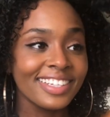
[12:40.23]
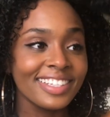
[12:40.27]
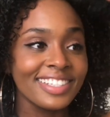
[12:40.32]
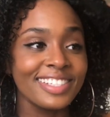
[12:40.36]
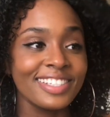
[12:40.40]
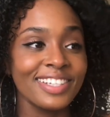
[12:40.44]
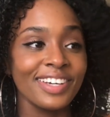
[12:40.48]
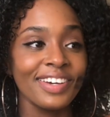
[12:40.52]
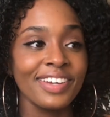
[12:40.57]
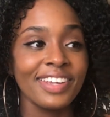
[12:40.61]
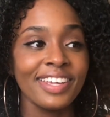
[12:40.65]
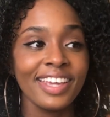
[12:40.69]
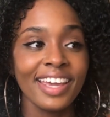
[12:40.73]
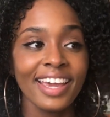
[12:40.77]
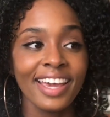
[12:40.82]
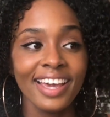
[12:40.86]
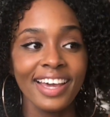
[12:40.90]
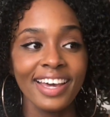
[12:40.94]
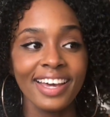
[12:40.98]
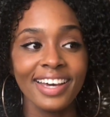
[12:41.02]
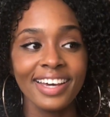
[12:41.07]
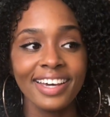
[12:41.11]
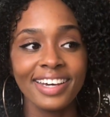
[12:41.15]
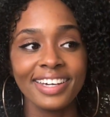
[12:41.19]
So
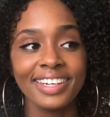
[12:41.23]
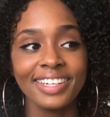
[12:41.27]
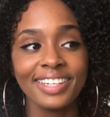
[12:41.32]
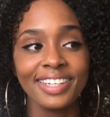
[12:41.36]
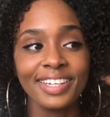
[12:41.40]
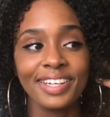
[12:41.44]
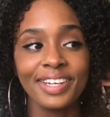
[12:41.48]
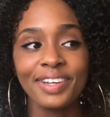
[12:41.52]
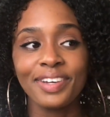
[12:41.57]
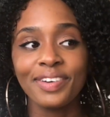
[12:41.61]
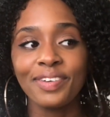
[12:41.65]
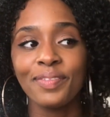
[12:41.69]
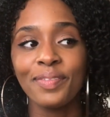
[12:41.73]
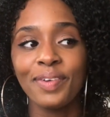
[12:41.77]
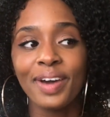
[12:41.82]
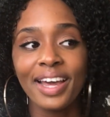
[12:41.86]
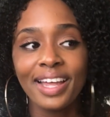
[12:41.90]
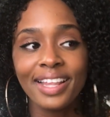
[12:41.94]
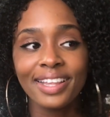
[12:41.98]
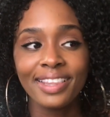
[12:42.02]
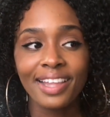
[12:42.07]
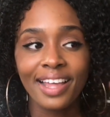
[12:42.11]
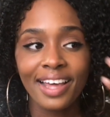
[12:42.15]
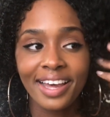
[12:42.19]
yeah,
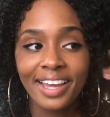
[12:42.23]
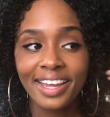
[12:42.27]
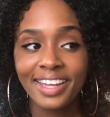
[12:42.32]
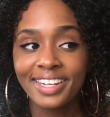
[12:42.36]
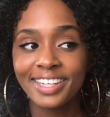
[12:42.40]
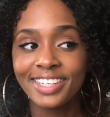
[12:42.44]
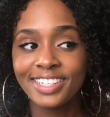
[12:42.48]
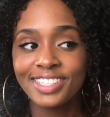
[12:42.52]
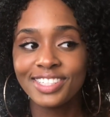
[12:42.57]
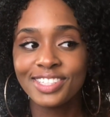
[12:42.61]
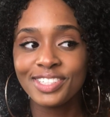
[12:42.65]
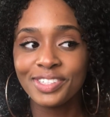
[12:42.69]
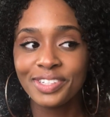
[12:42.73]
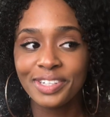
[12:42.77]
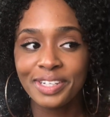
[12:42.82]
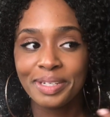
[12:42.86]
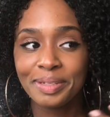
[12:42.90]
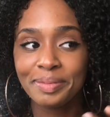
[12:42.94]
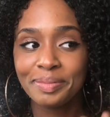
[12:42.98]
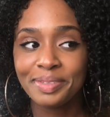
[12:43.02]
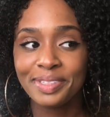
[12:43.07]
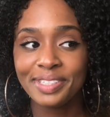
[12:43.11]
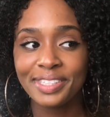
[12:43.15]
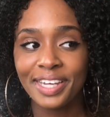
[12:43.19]
Wetline
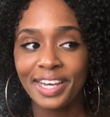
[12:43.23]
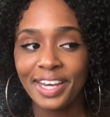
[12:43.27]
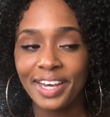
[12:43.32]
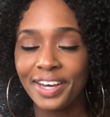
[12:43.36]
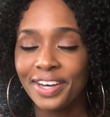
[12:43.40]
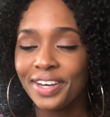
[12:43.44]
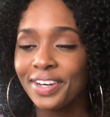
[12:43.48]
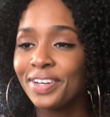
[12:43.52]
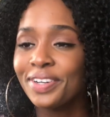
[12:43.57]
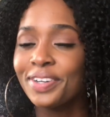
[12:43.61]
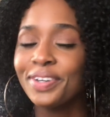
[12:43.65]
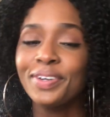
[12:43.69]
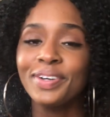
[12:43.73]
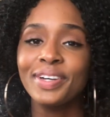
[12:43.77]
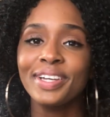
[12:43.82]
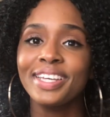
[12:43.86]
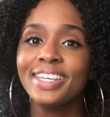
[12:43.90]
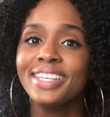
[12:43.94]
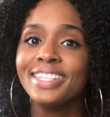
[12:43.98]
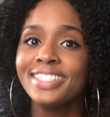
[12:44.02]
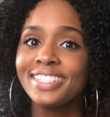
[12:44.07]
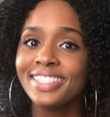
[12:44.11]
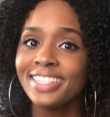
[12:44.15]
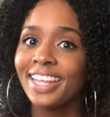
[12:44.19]
Xtreme Gel
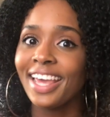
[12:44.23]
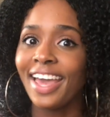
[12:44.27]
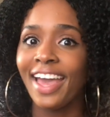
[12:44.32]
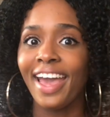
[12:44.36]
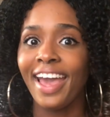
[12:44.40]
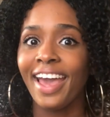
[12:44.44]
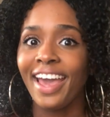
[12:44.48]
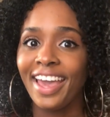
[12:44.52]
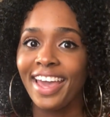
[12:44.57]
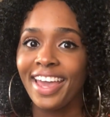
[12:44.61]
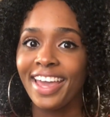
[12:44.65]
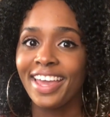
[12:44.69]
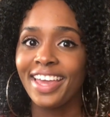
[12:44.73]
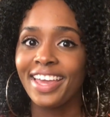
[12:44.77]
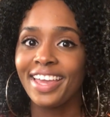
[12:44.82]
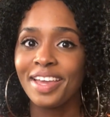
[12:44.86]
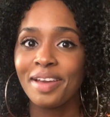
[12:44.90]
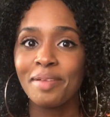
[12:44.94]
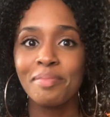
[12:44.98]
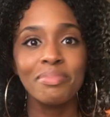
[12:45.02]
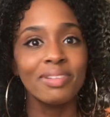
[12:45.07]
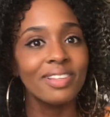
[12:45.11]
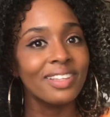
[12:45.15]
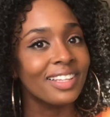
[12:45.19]
gets an A+
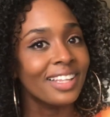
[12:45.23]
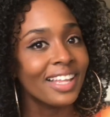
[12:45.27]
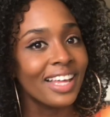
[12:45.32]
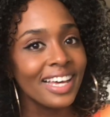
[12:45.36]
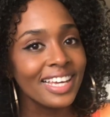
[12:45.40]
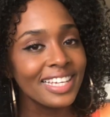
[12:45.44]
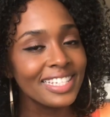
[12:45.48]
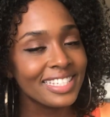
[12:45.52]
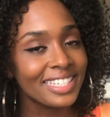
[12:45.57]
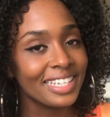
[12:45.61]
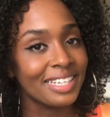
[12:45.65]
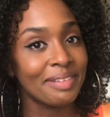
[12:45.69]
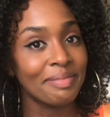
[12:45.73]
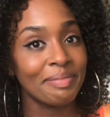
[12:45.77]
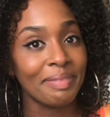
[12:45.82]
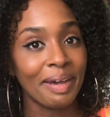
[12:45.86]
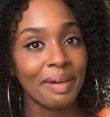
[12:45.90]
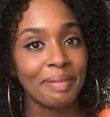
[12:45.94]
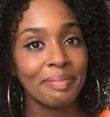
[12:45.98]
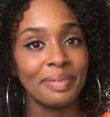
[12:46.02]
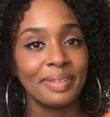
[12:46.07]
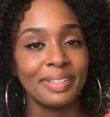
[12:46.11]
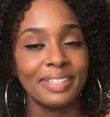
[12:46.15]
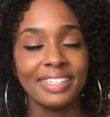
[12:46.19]
in my
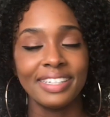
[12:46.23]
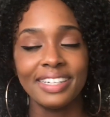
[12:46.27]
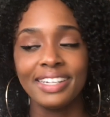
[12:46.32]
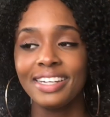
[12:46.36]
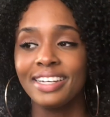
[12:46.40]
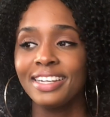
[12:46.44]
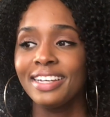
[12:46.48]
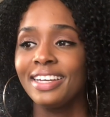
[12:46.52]
book.